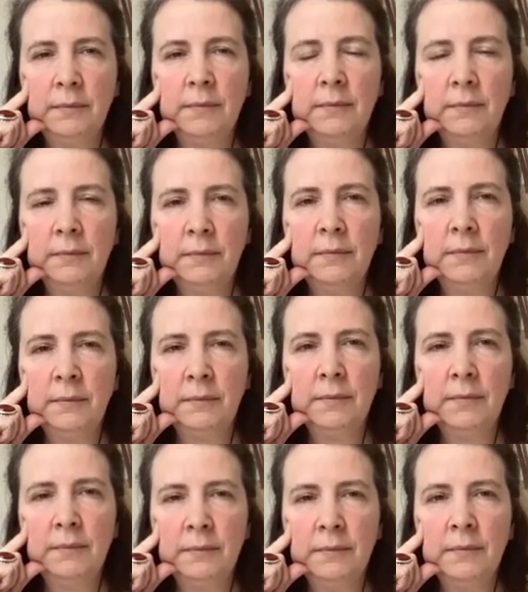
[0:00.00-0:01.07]

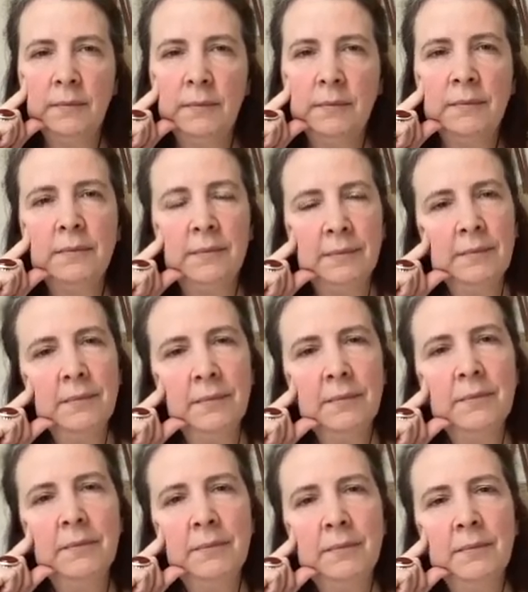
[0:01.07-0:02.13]

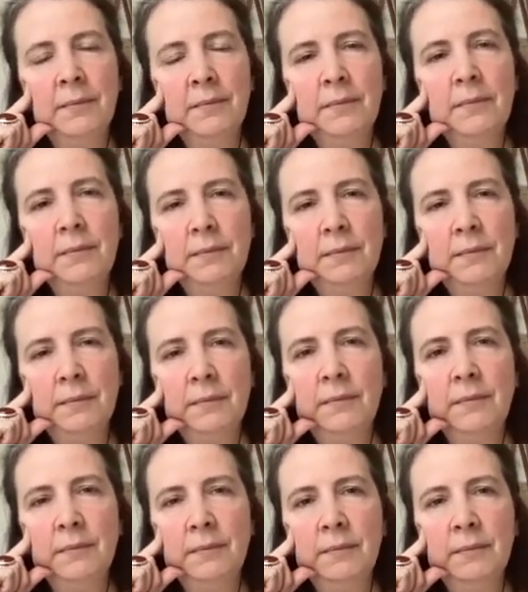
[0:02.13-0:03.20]

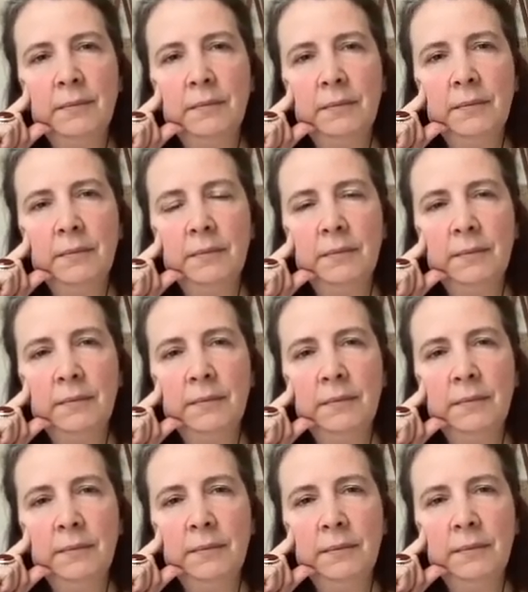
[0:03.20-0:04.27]

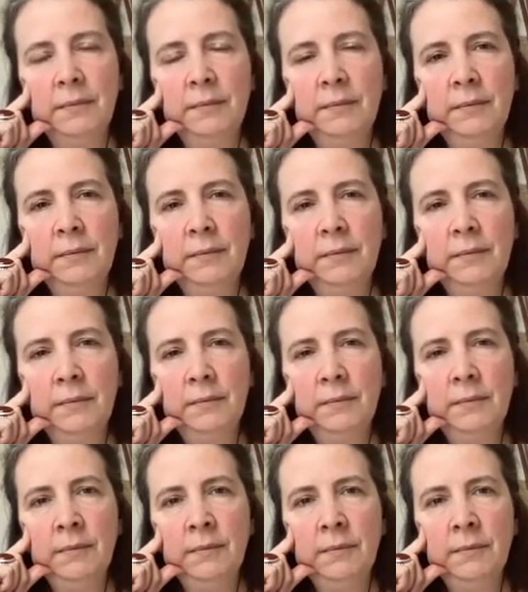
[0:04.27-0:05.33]

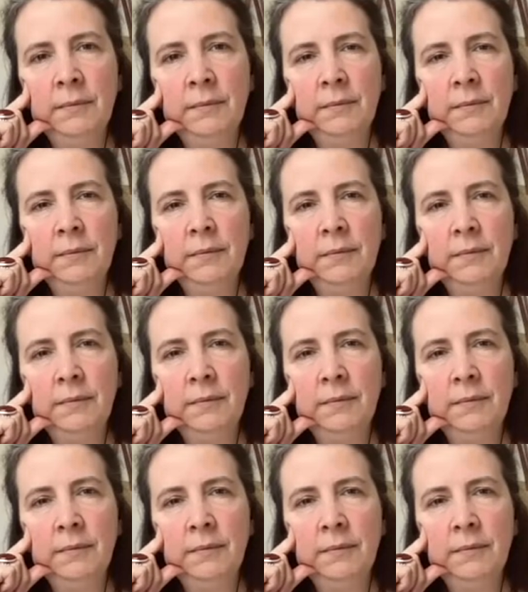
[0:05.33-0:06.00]
This person isn't speaking.